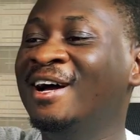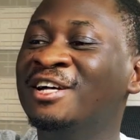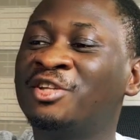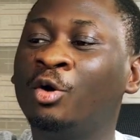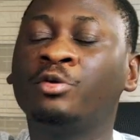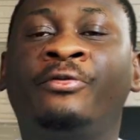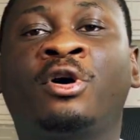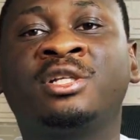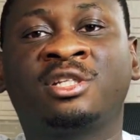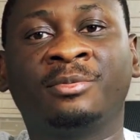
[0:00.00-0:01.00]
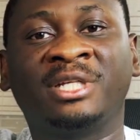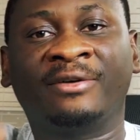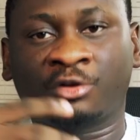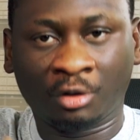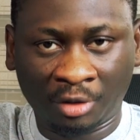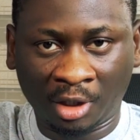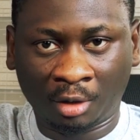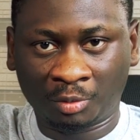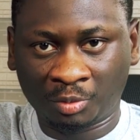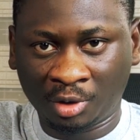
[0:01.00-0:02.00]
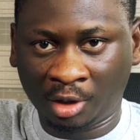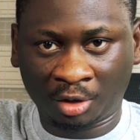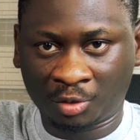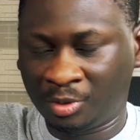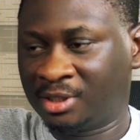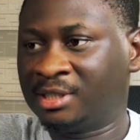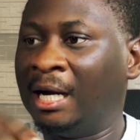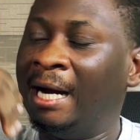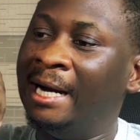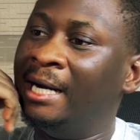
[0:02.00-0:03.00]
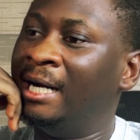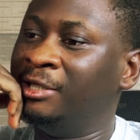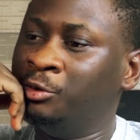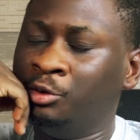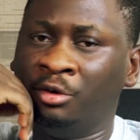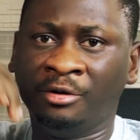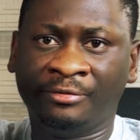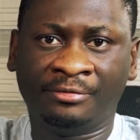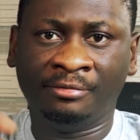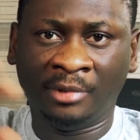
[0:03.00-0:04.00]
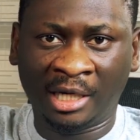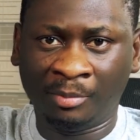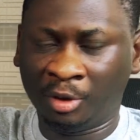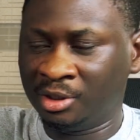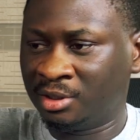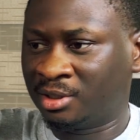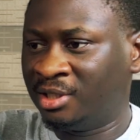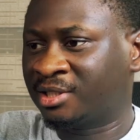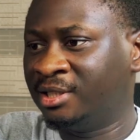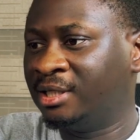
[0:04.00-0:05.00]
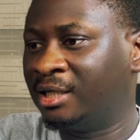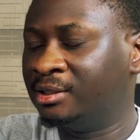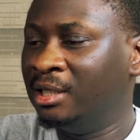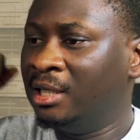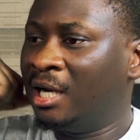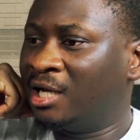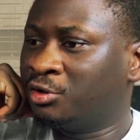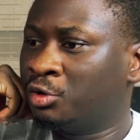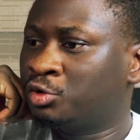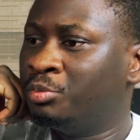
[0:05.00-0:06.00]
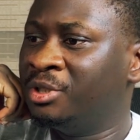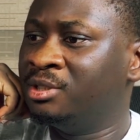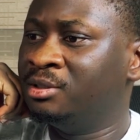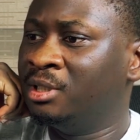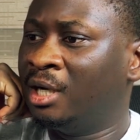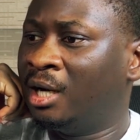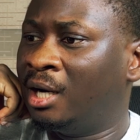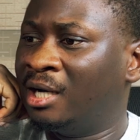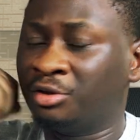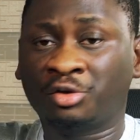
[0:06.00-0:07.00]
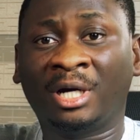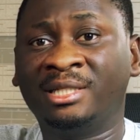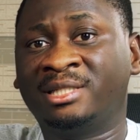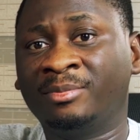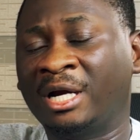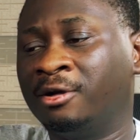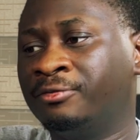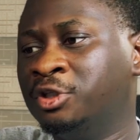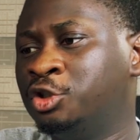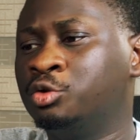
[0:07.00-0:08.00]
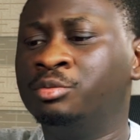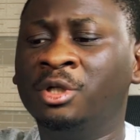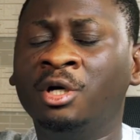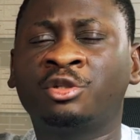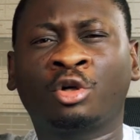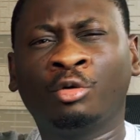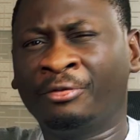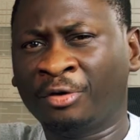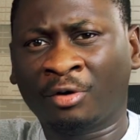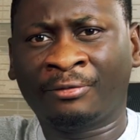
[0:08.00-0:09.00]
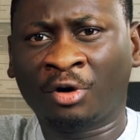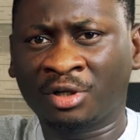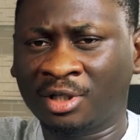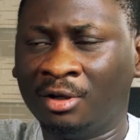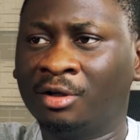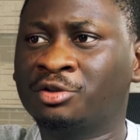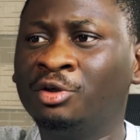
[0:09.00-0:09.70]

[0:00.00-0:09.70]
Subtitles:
So focus is something I've struggled a lot with. I don't know if anybody is listening and has also had the same kind of issue. Struggle with focus a lot.